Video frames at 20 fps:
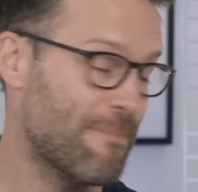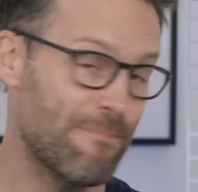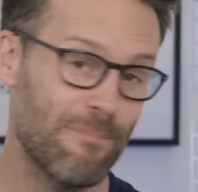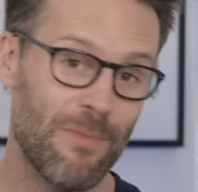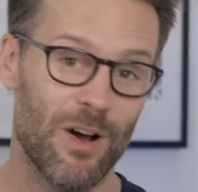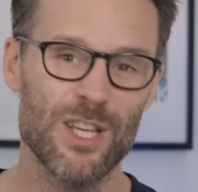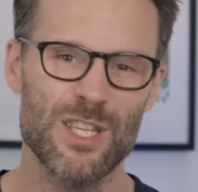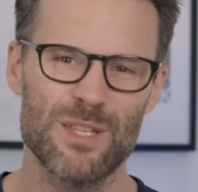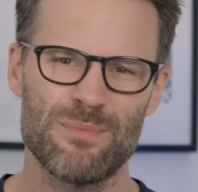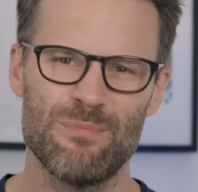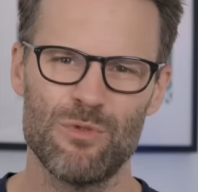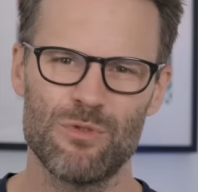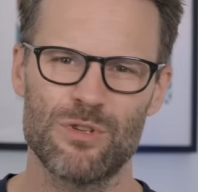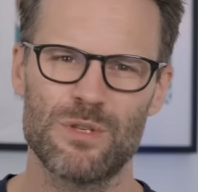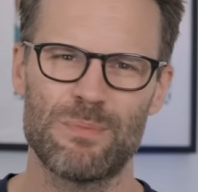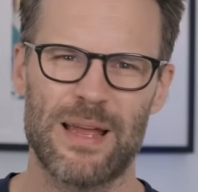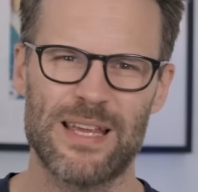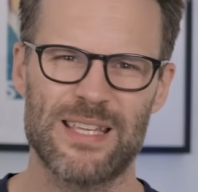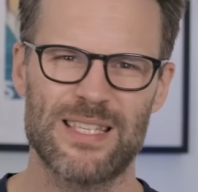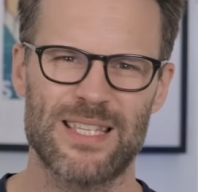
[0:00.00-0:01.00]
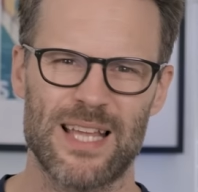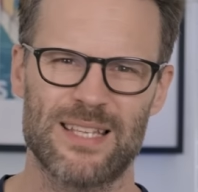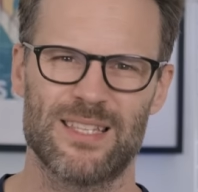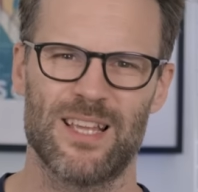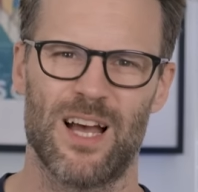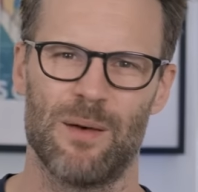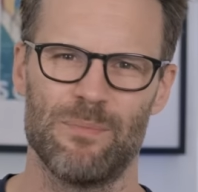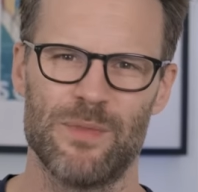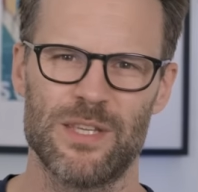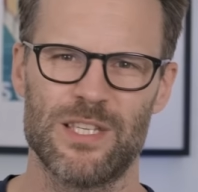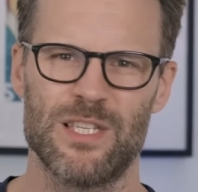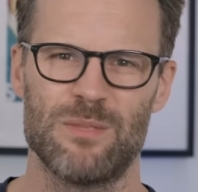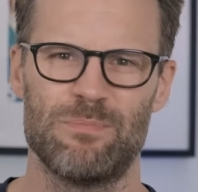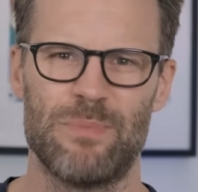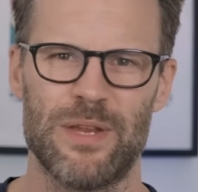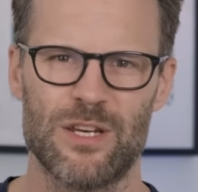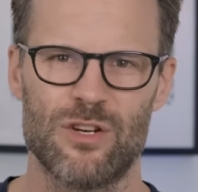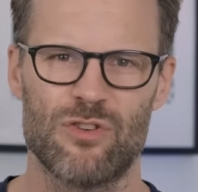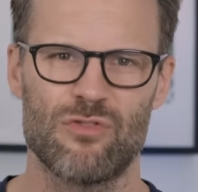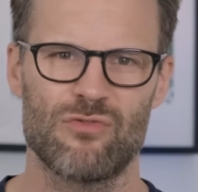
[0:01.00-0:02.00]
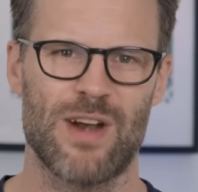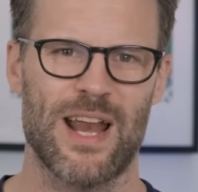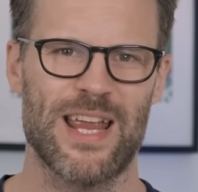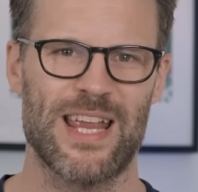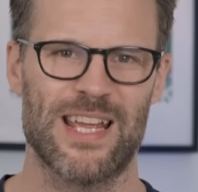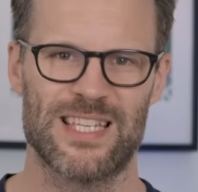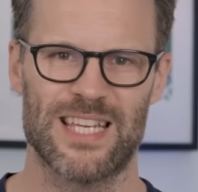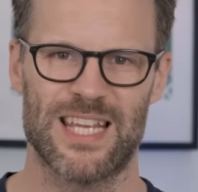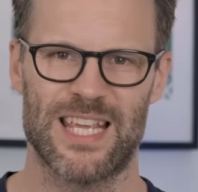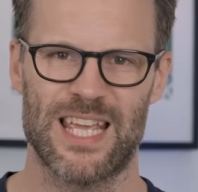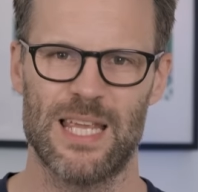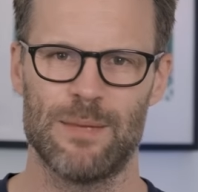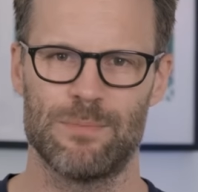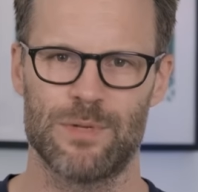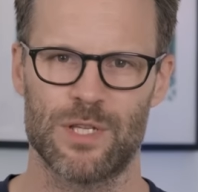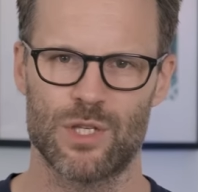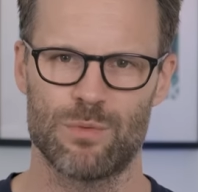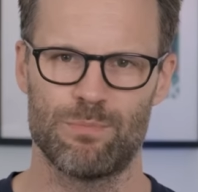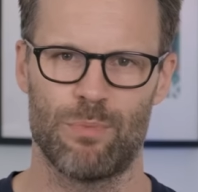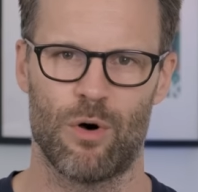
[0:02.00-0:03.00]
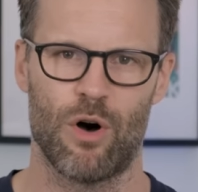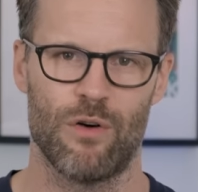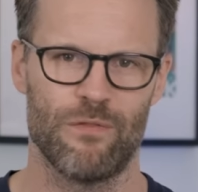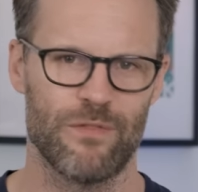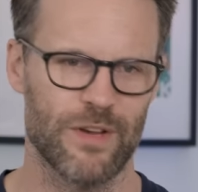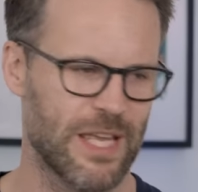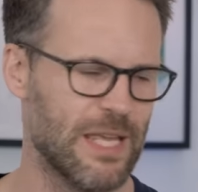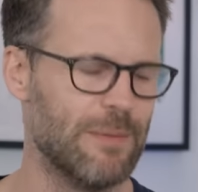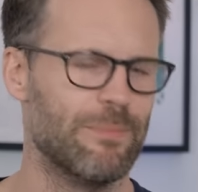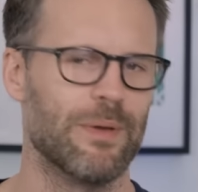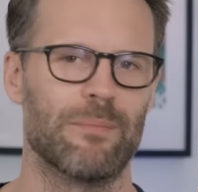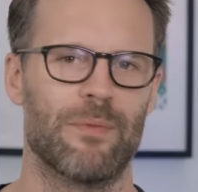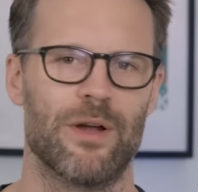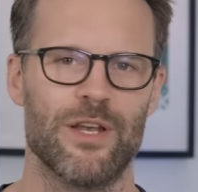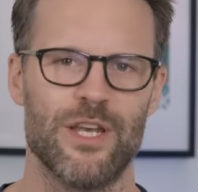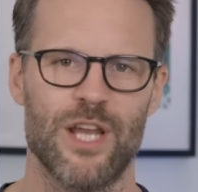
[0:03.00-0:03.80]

in my small space setup, this has been great as it keeps a spot for keeping my